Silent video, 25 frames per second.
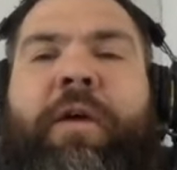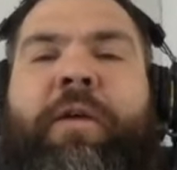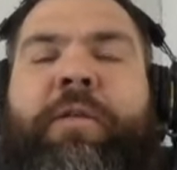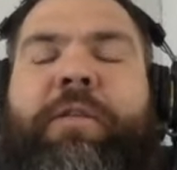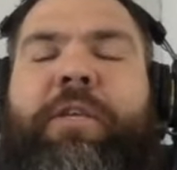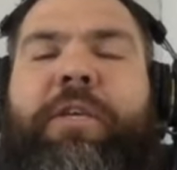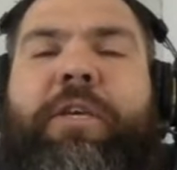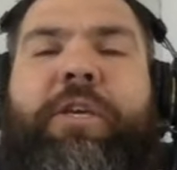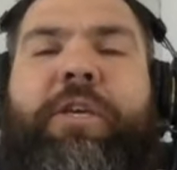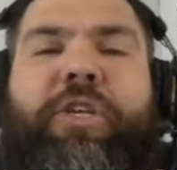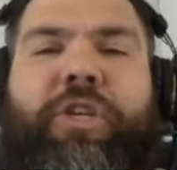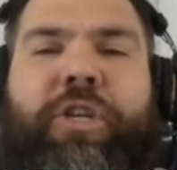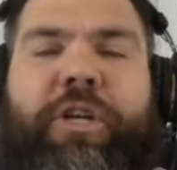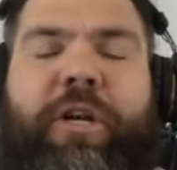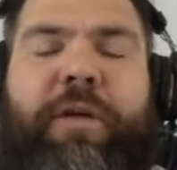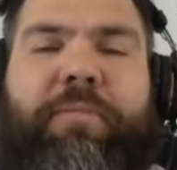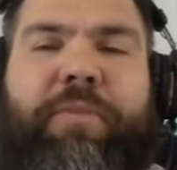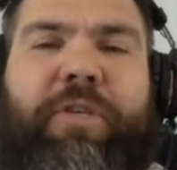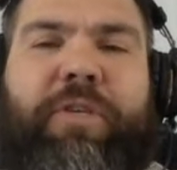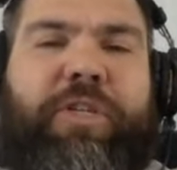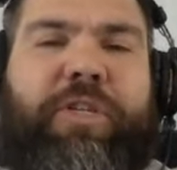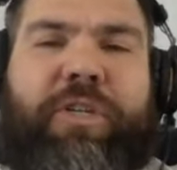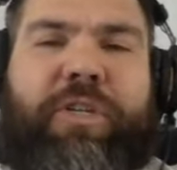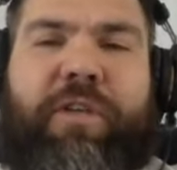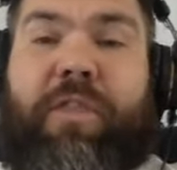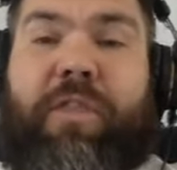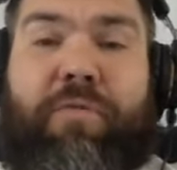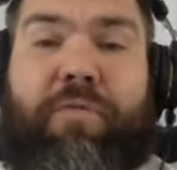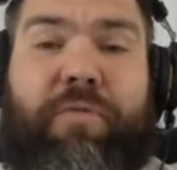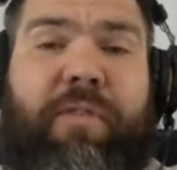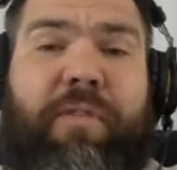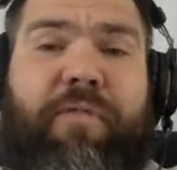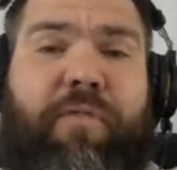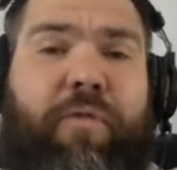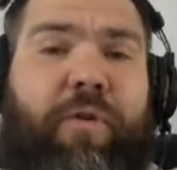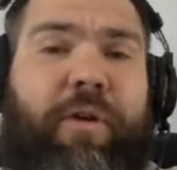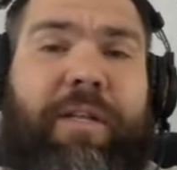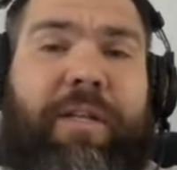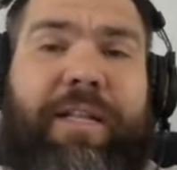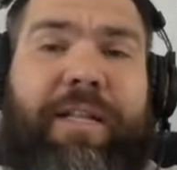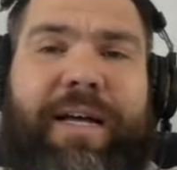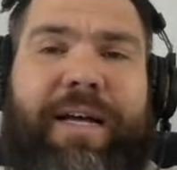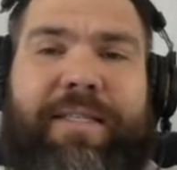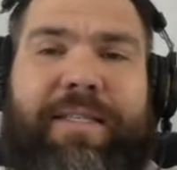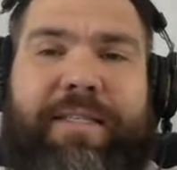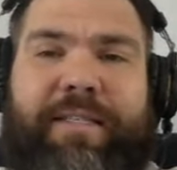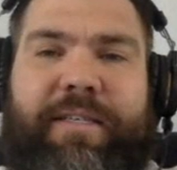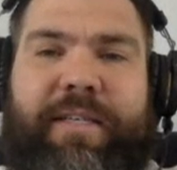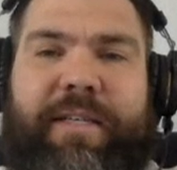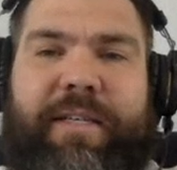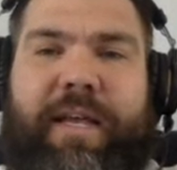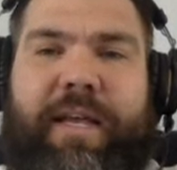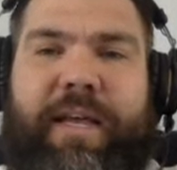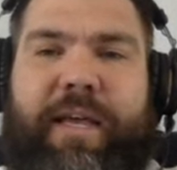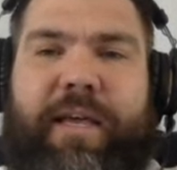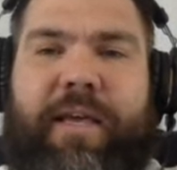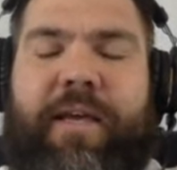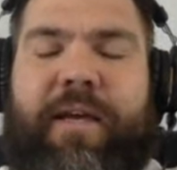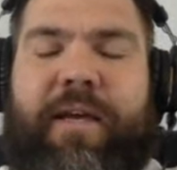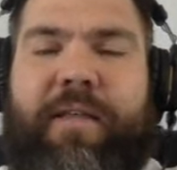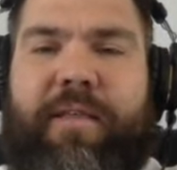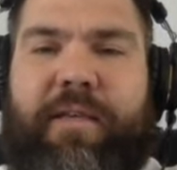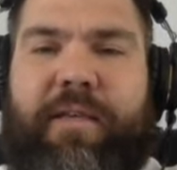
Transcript: teaching i'm teaching three or four classes a day